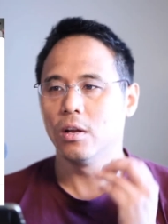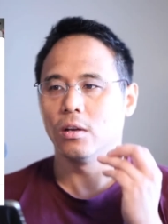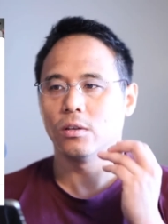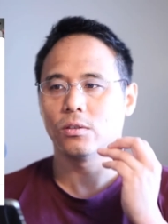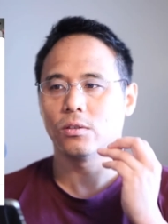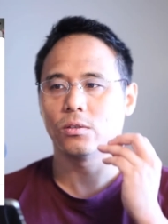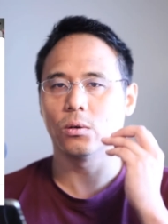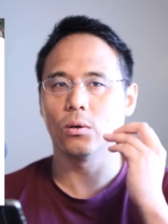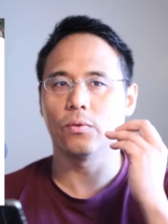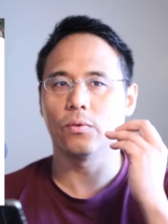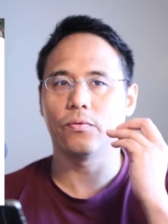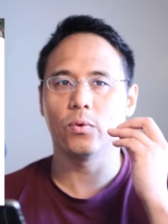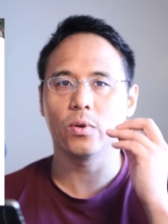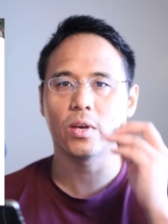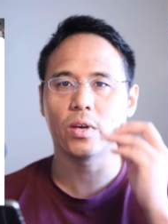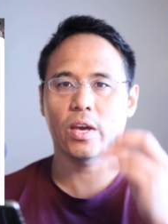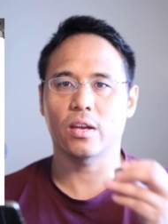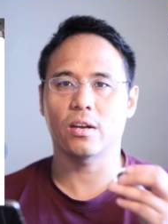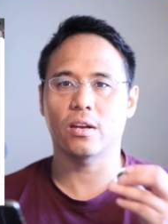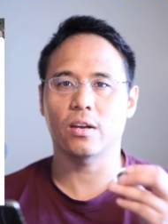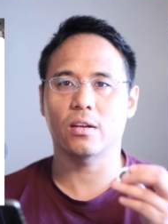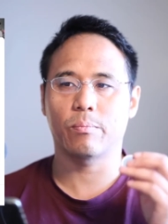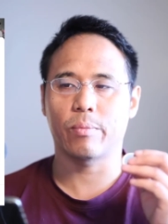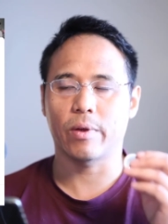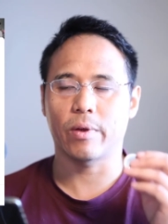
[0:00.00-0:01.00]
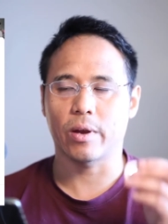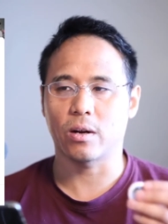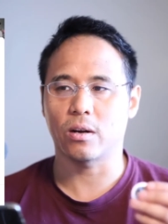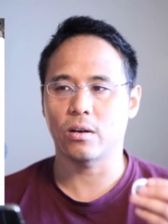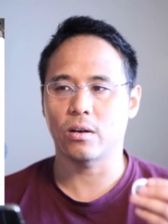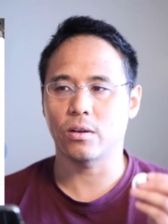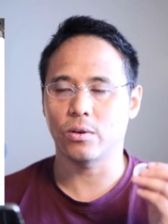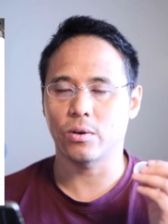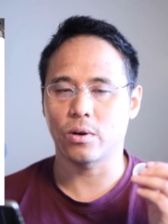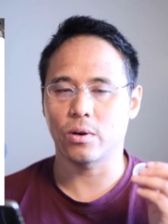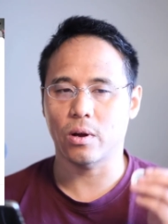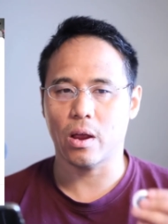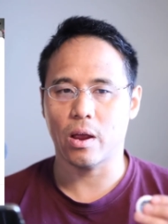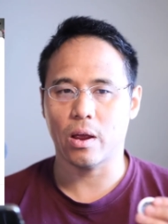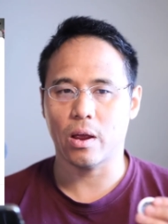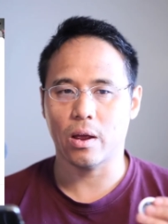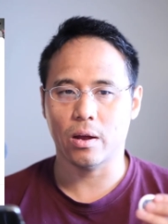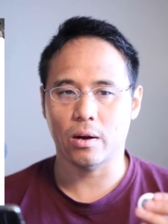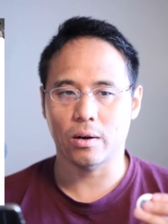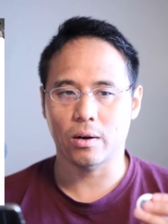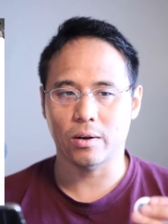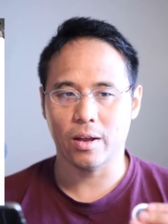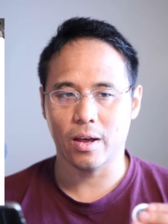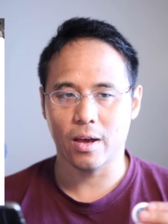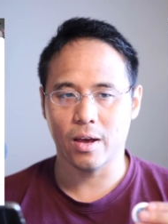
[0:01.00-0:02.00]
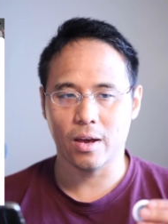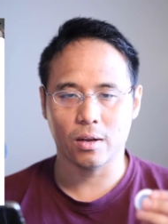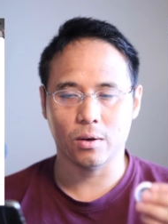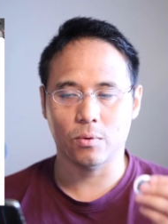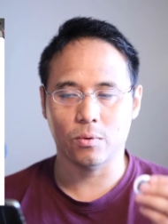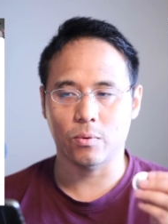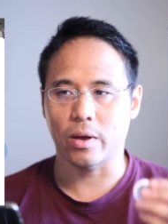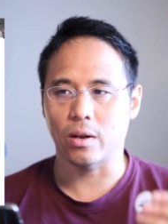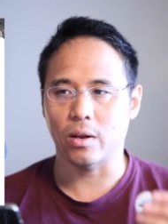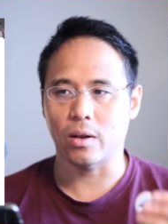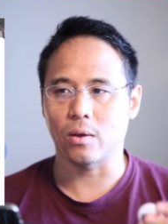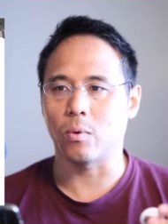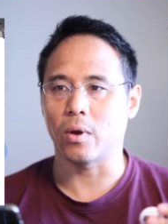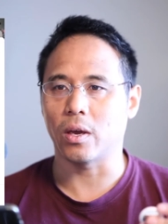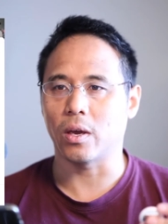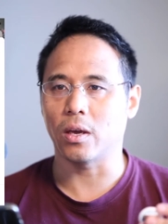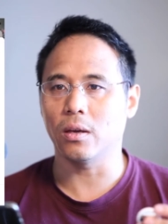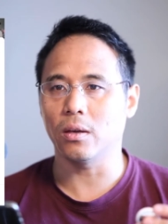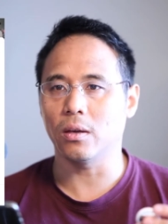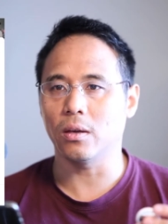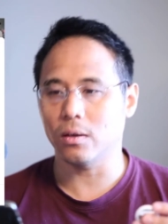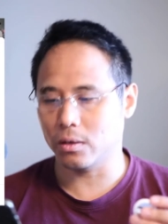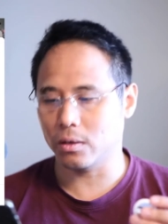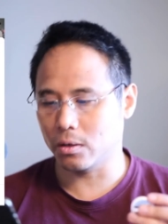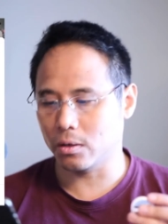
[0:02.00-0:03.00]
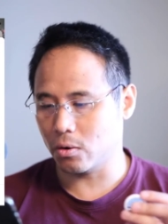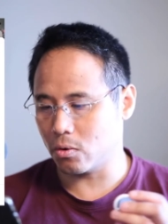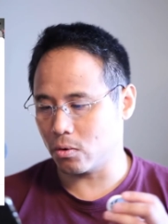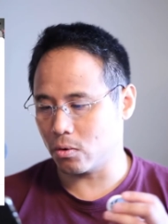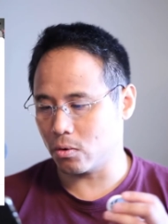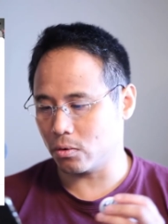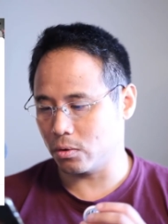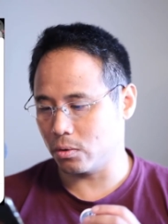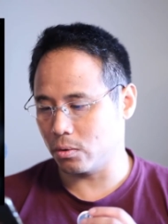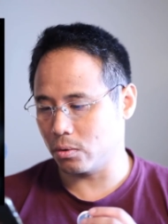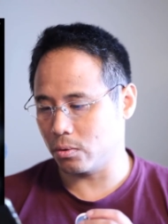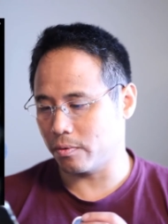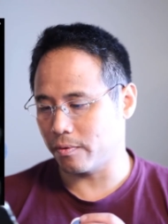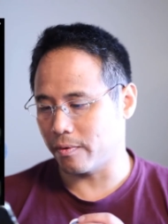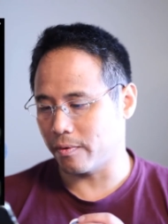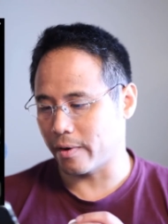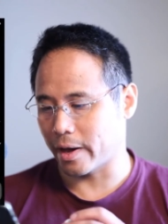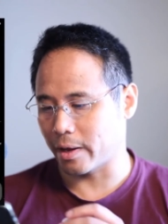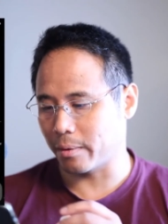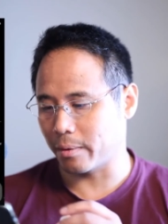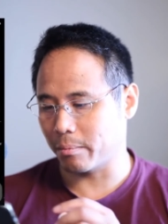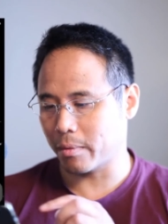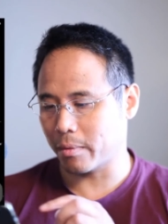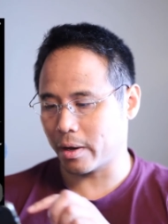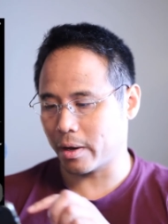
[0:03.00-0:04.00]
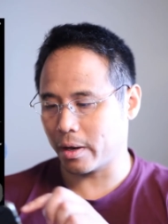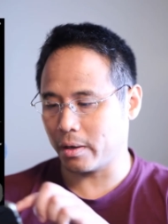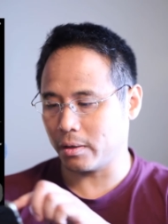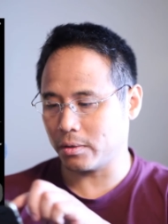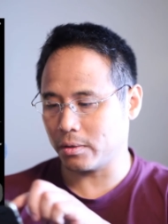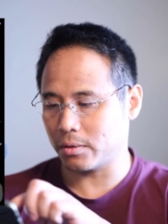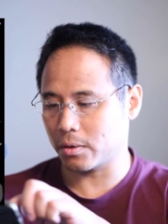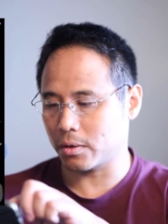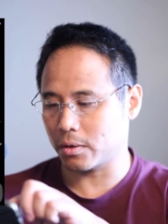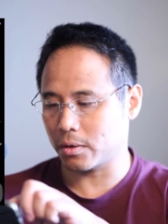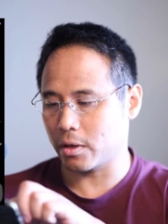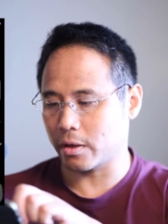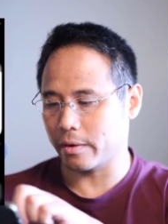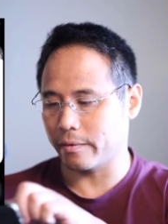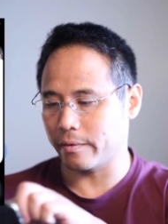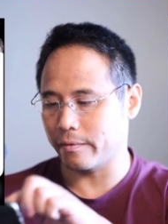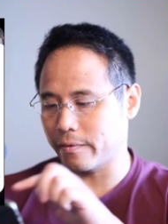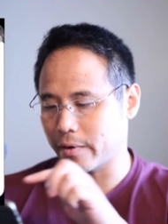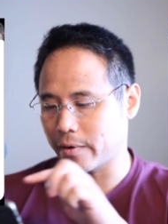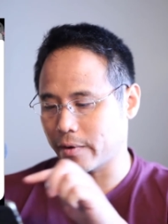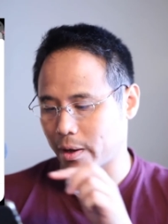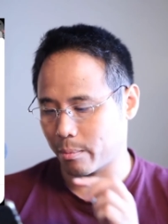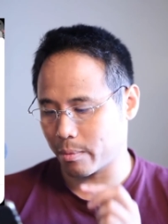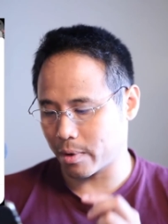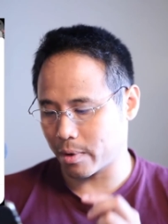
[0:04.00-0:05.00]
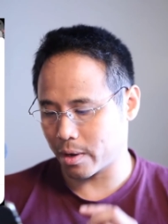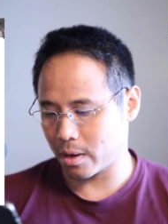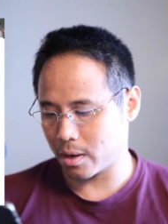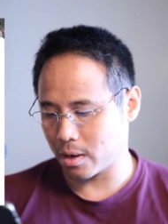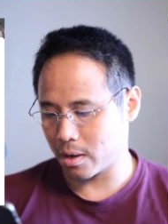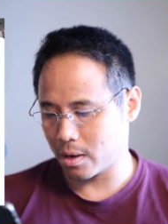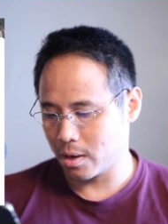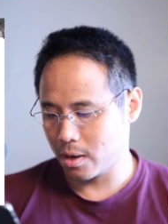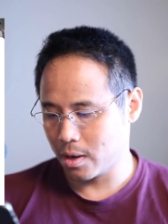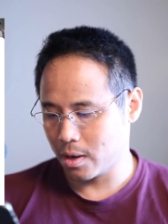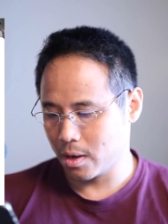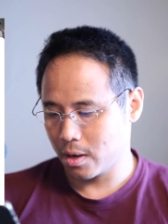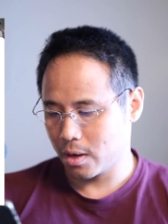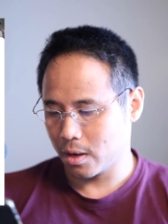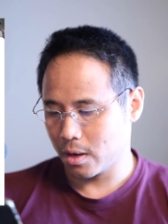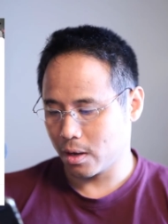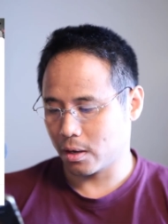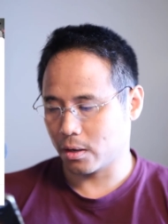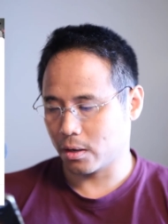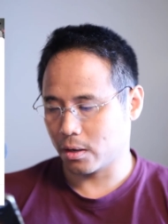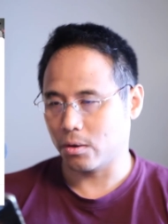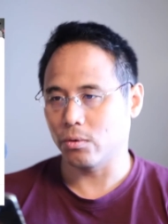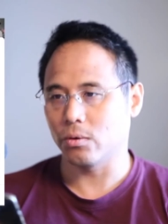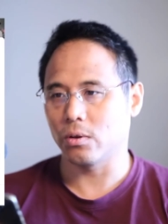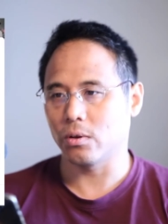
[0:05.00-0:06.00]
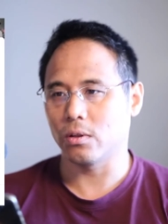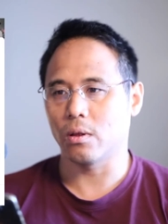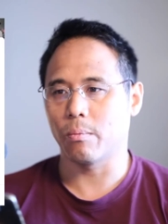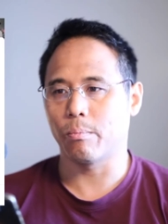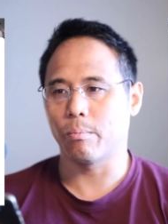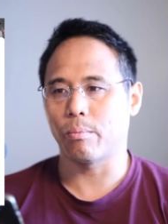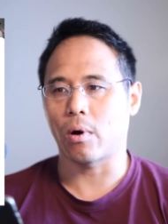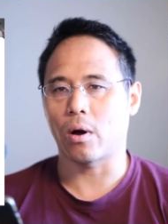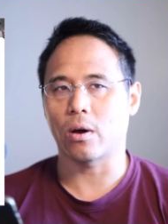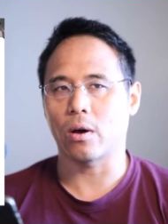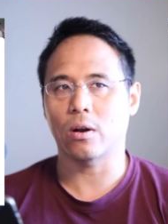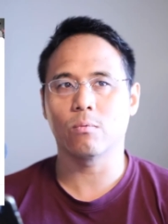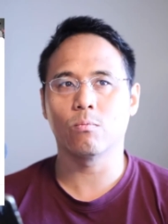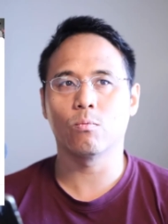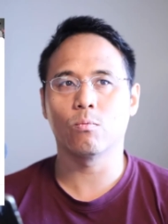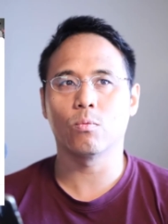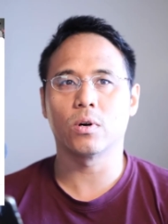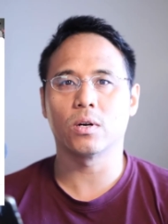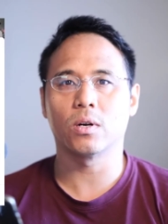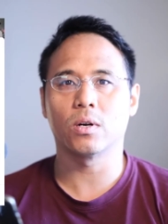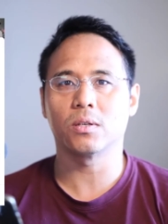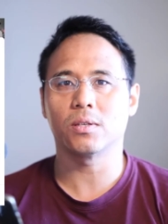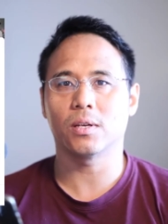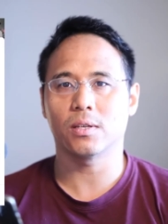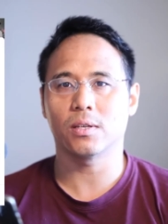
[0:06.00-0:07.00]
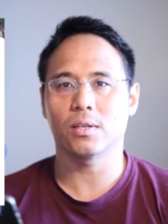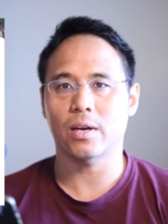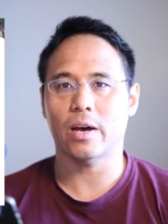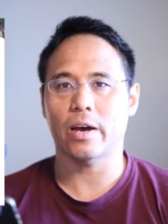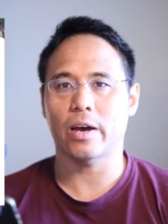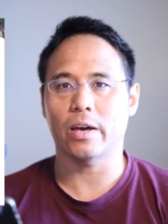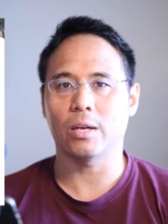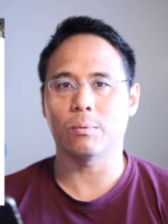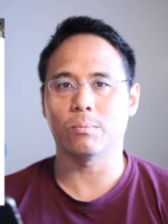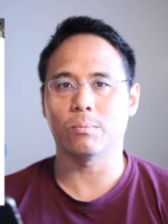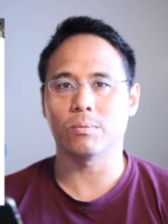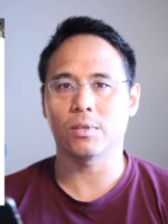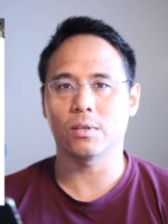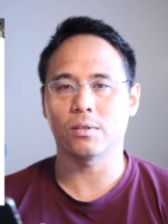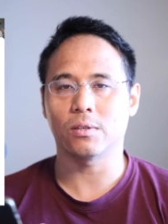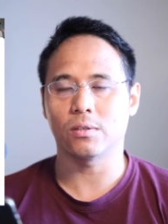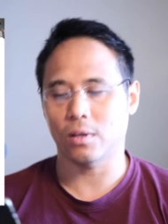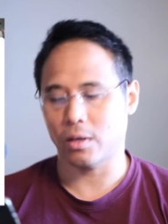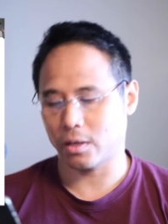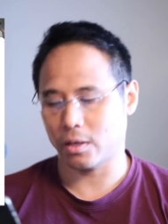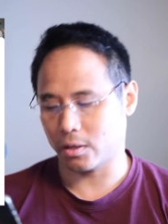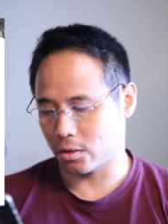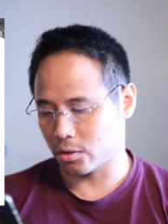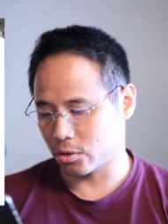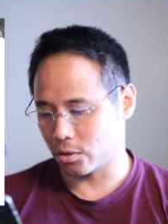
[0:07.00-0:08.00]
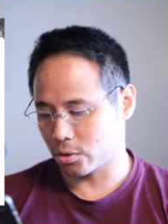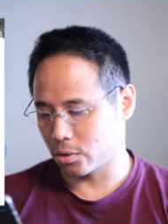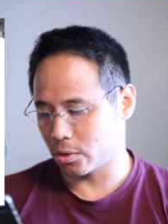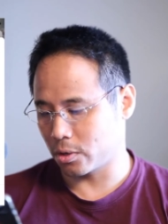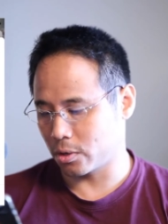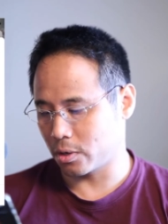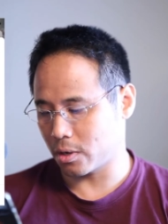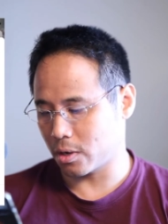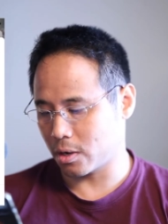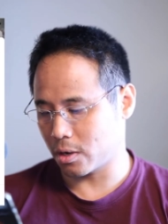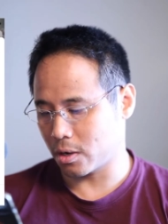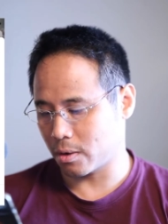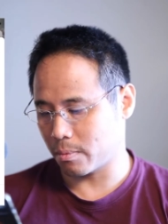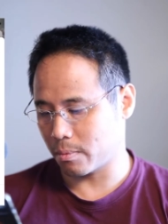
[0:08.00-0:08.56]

So if you cannot pair your AirTag right away, go to Find My. So click on Find My and go to the bottom where it says items. That's like the third